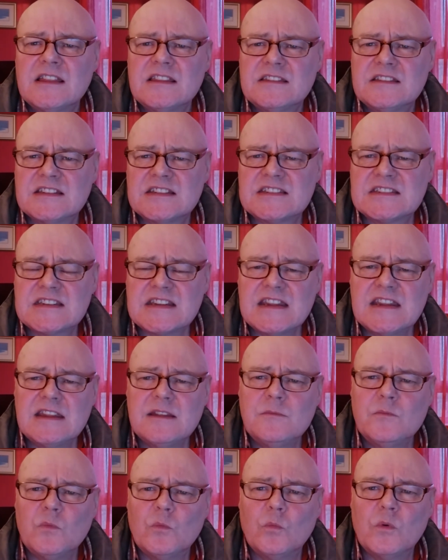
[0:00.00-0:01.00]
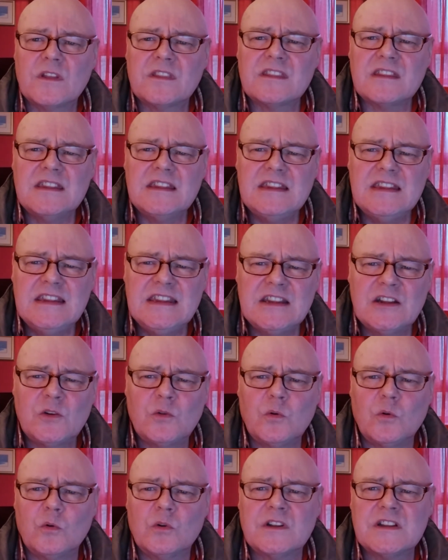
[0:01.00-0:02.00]
the same with
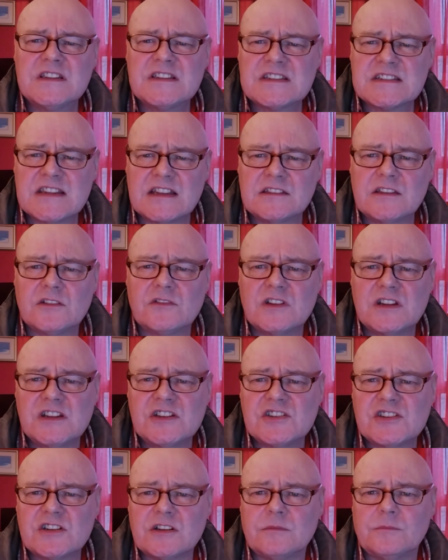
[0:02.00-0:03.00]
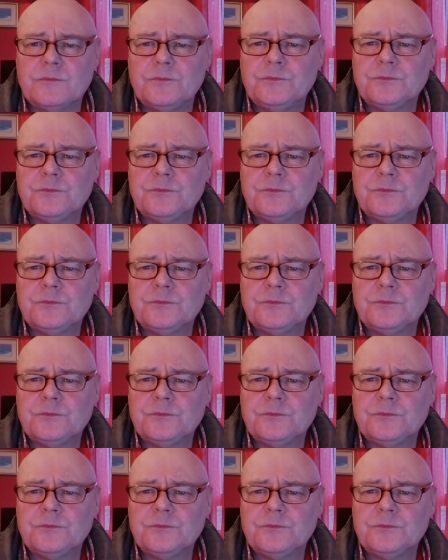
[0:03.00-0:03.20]
equal consideration.